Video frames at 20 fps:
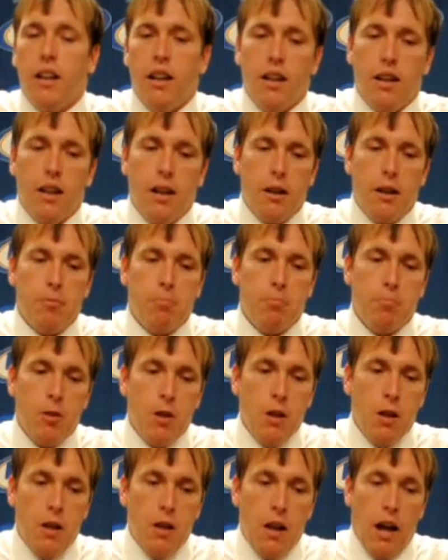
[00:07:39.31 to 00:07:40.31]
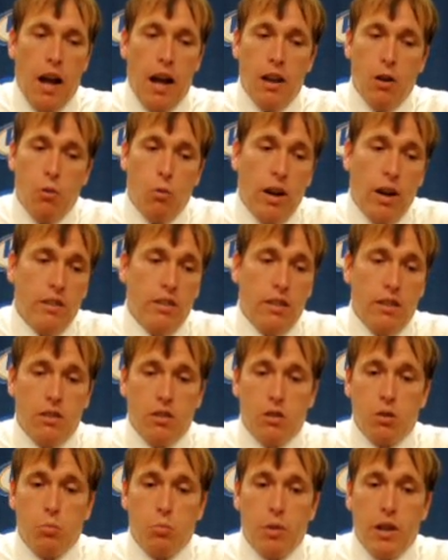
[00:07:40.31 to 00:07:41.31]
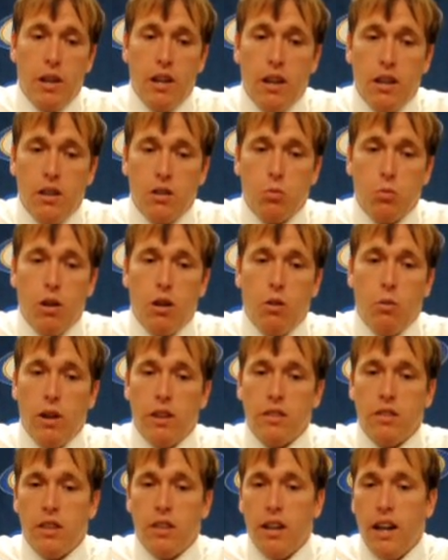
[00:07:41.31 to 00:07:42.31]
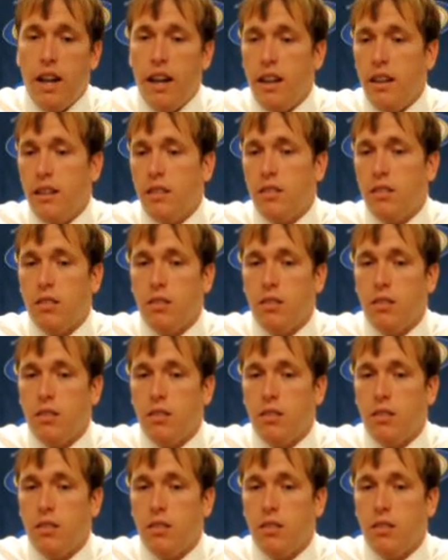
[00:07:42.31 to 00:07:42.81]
And then Wesleyan's going to be good as well. Wesleyan has,